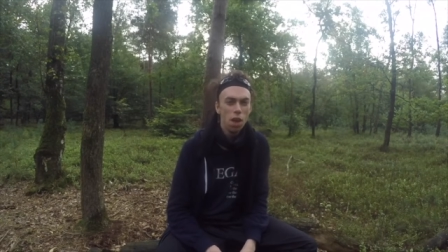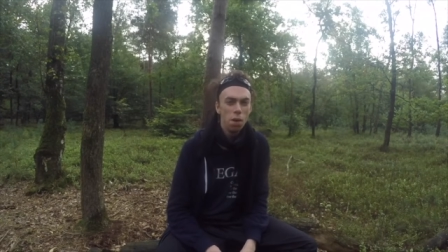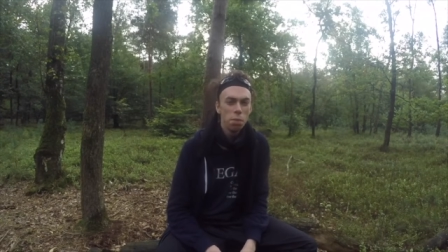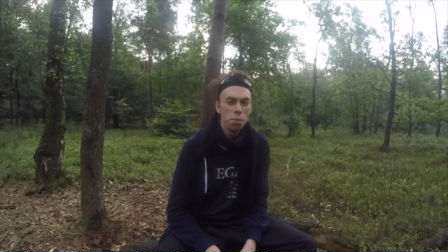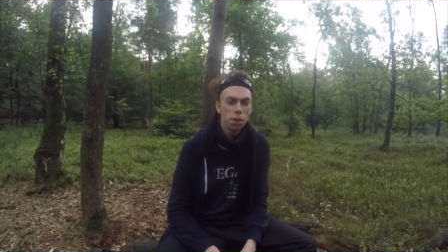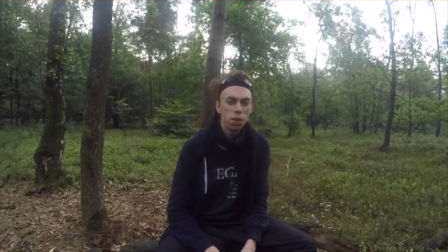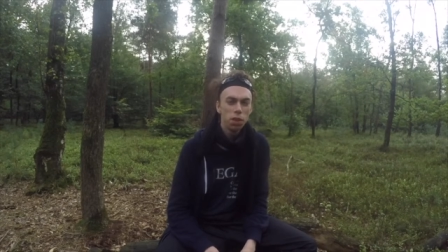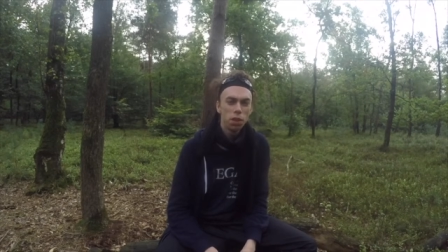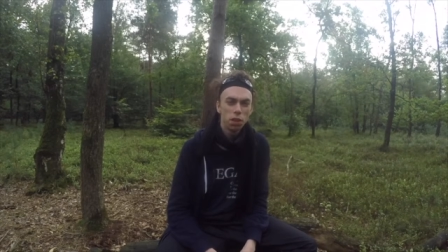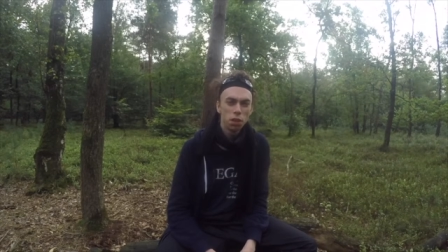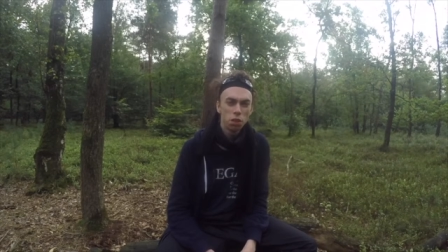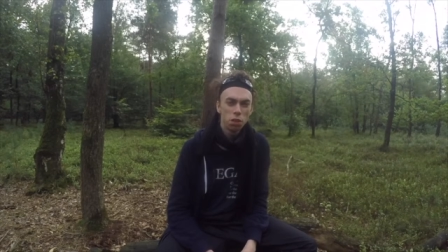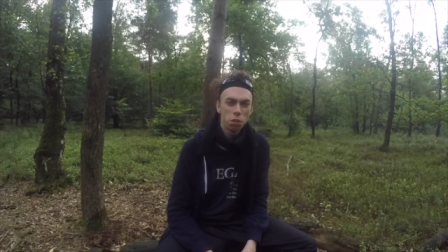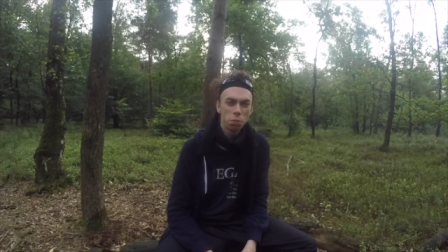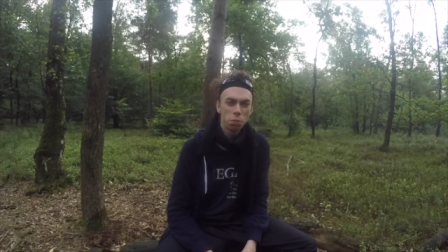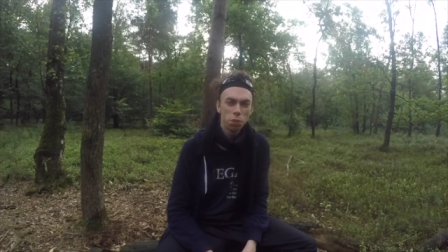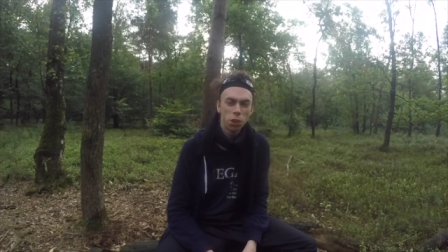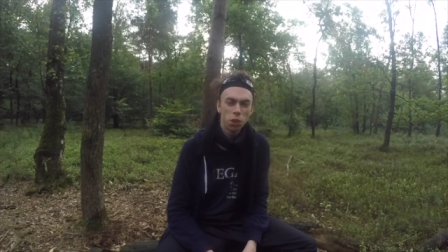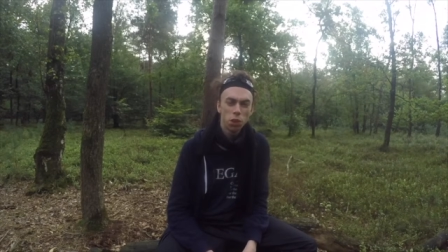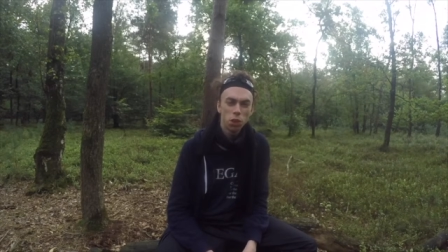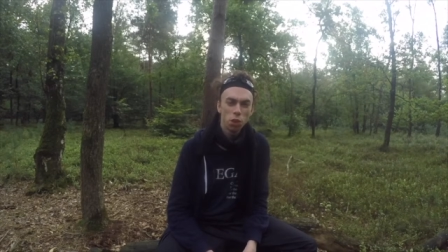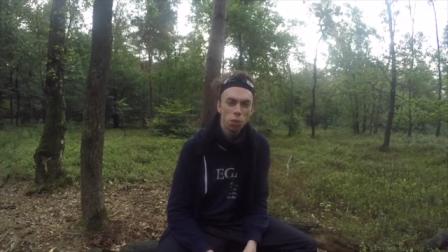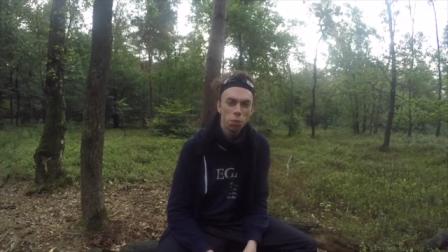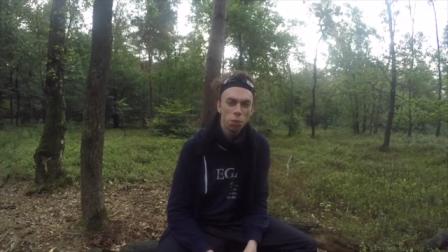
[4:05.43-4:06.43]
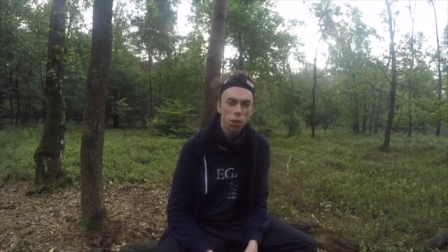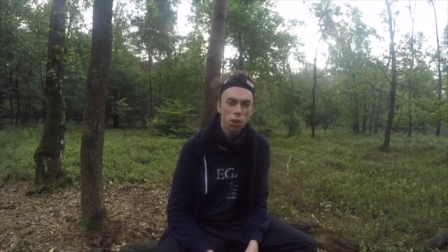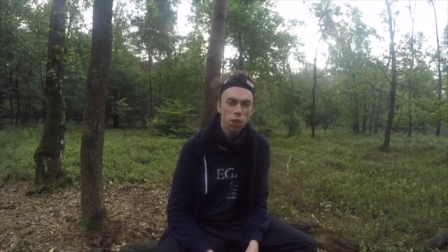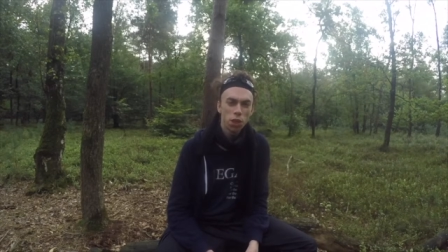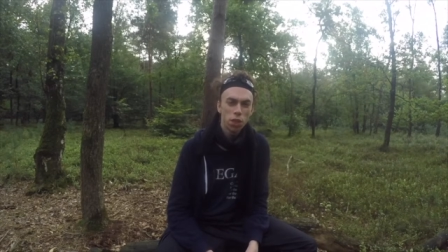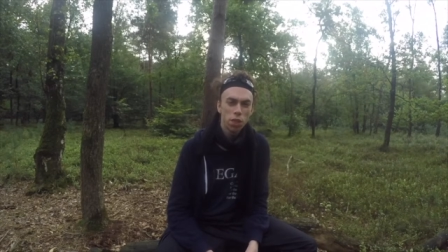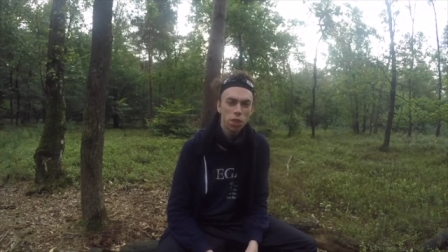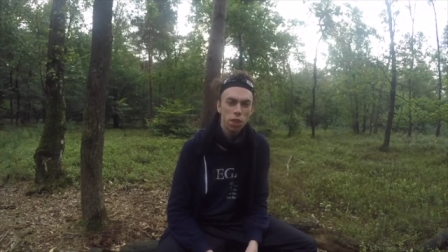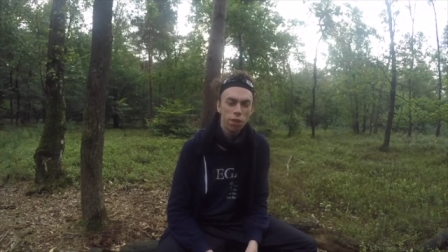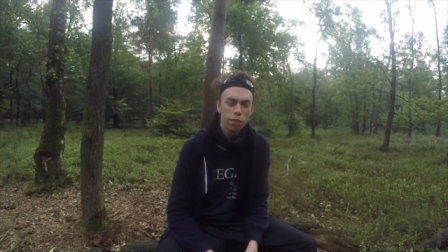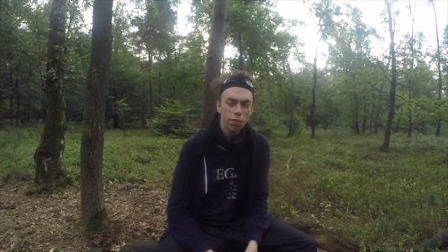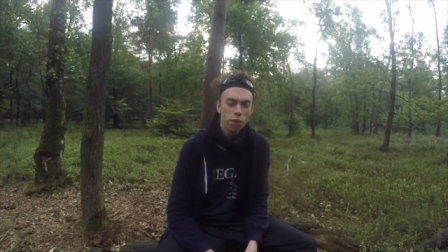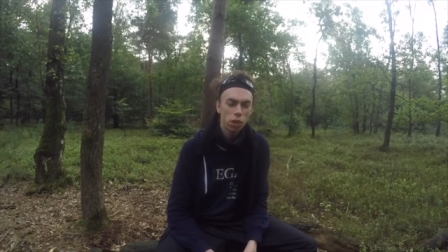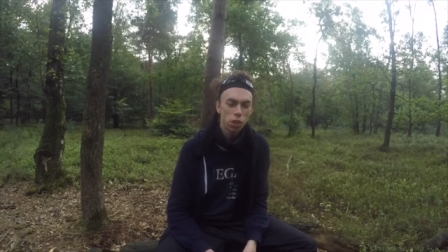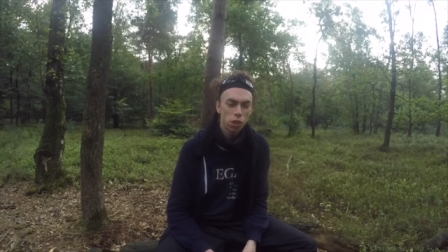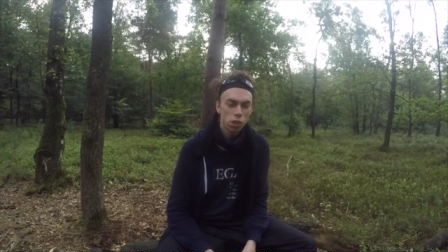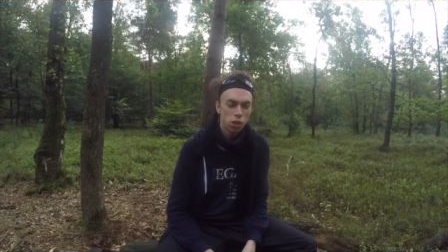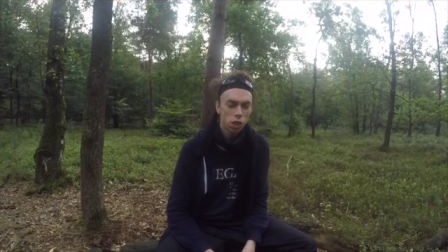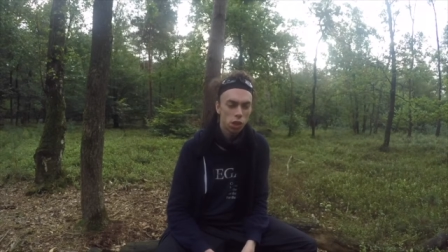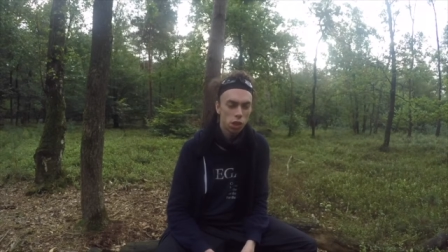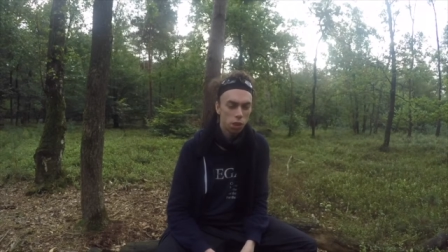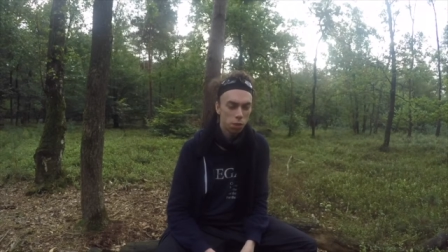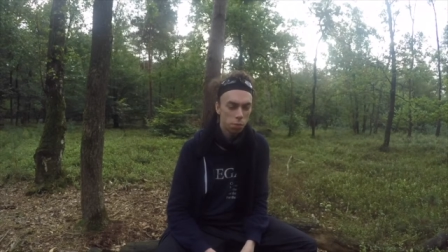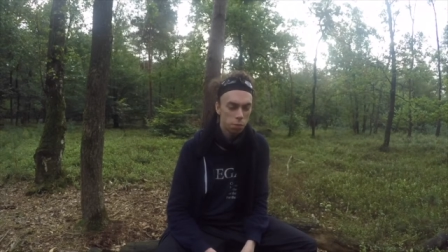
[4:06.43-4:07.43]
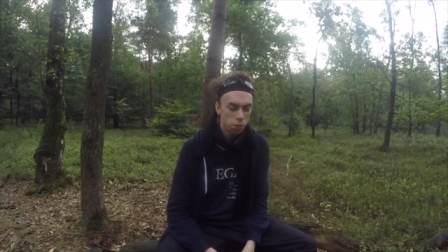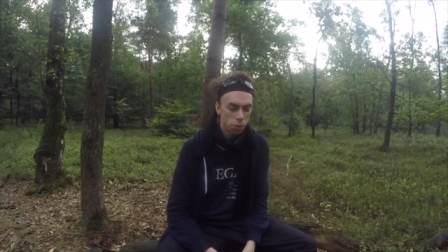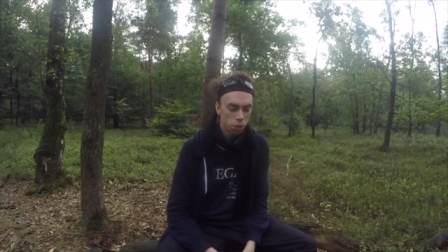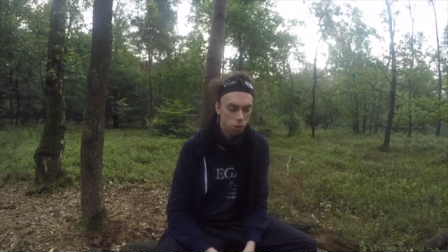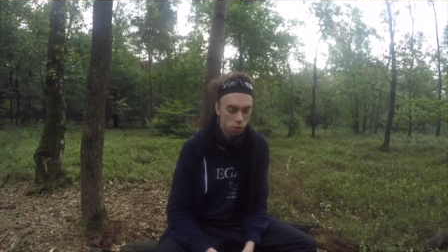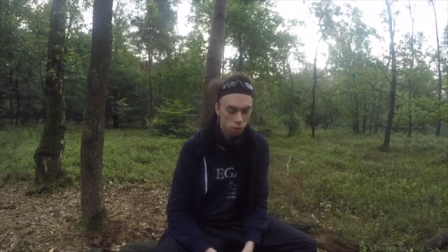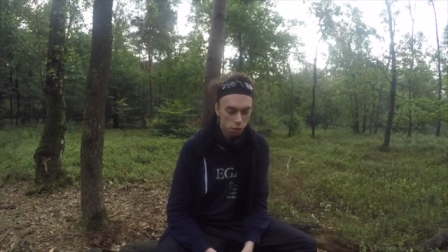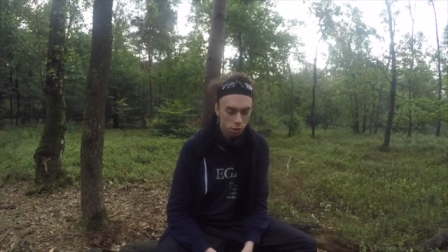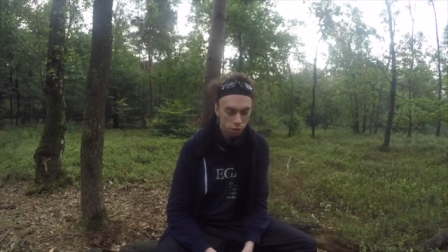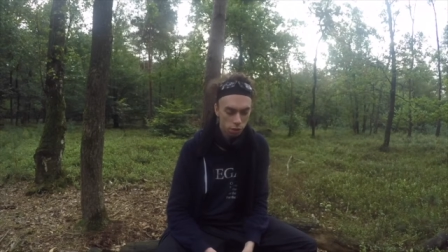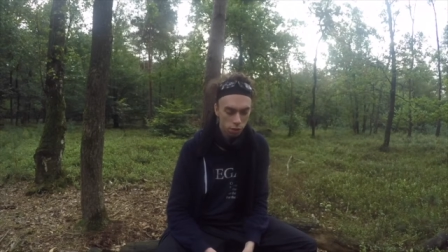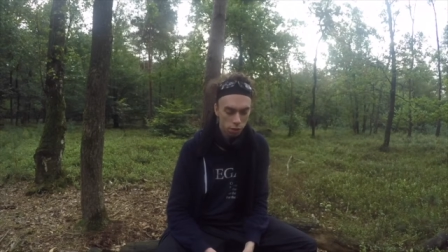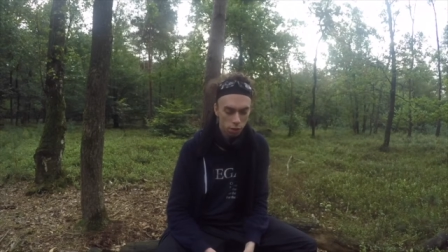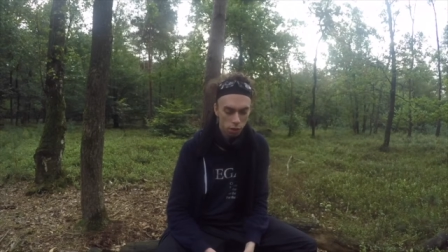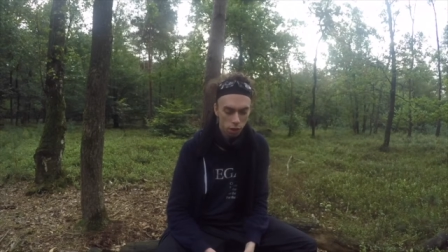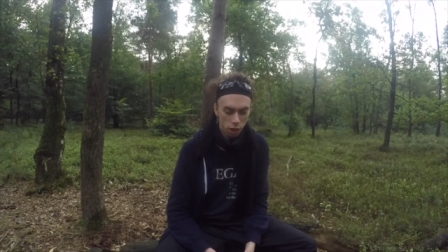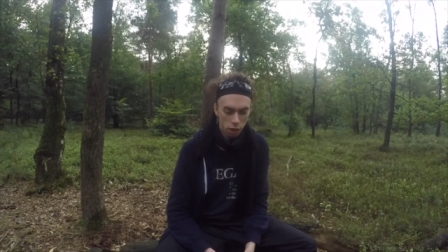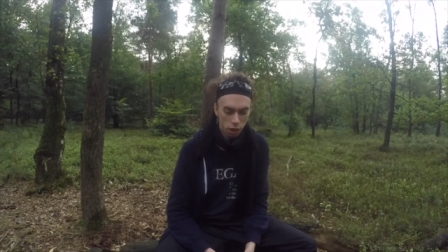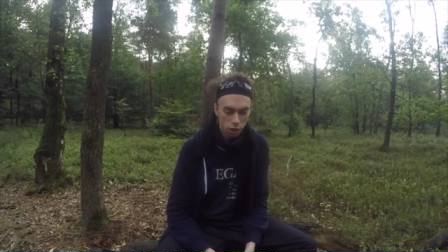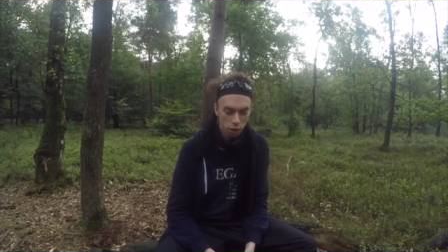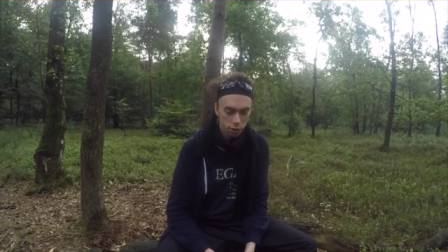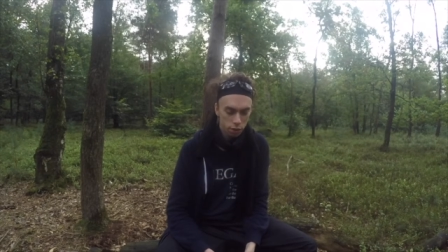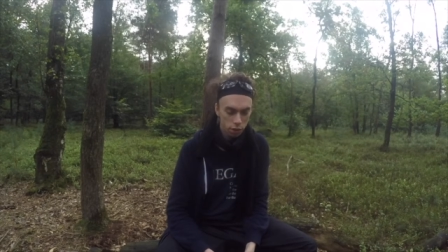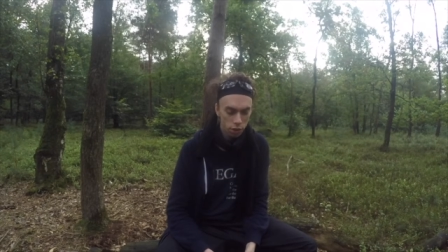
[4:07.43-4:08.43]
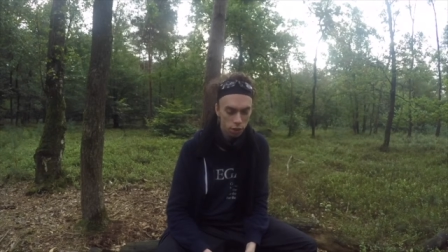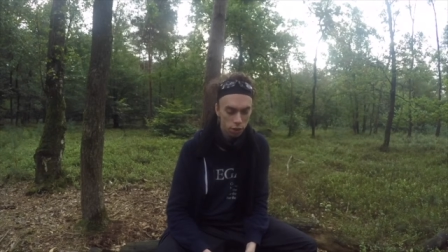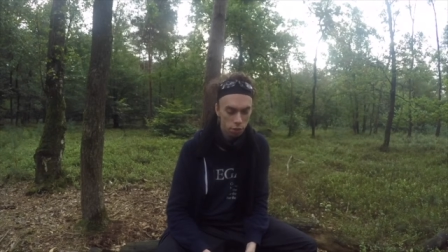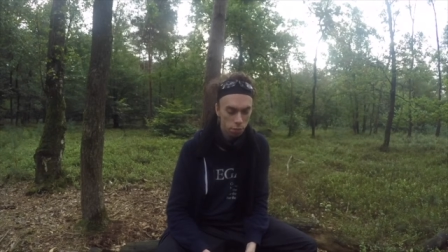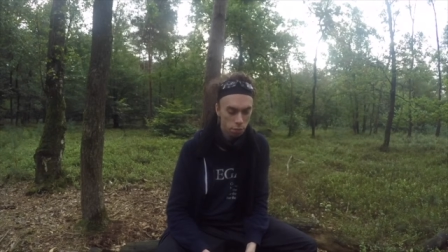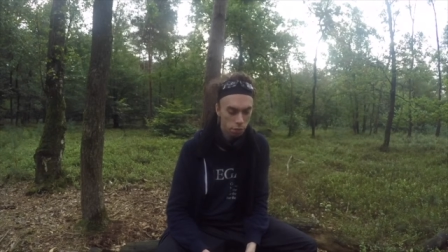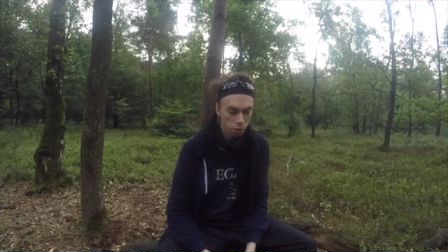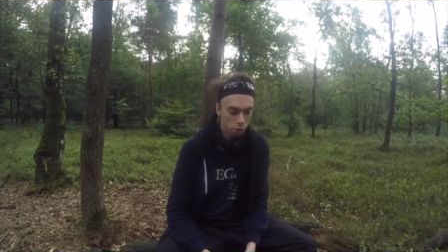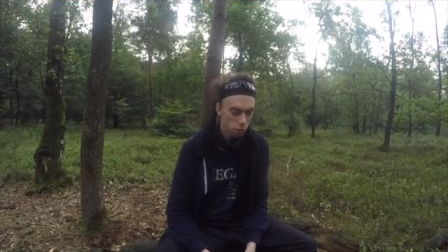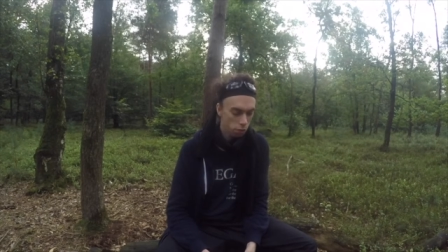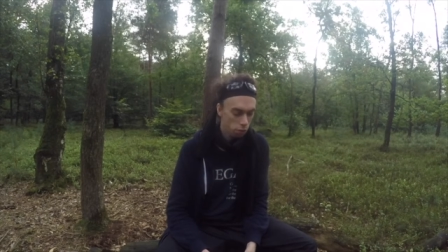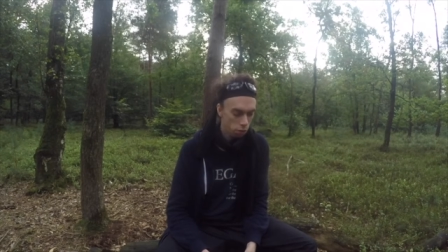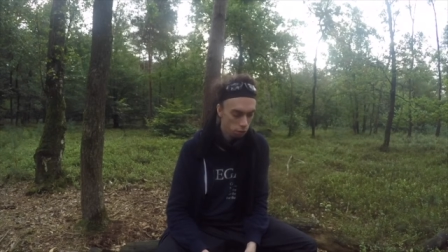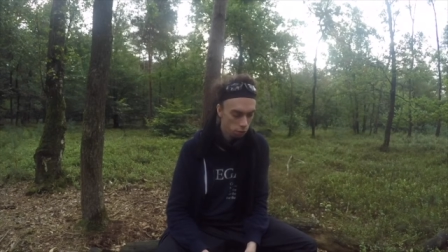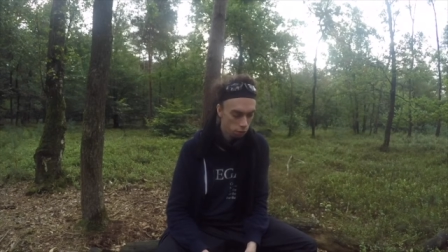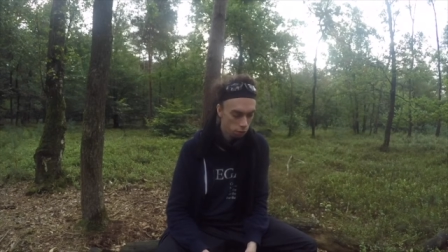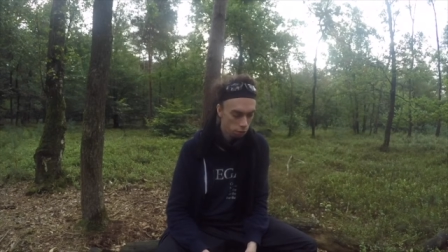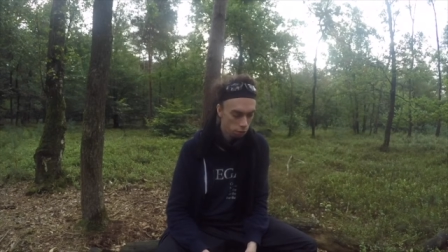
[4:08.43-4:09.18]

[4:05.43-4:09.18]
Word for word: because there have been so much stereotypes on autism.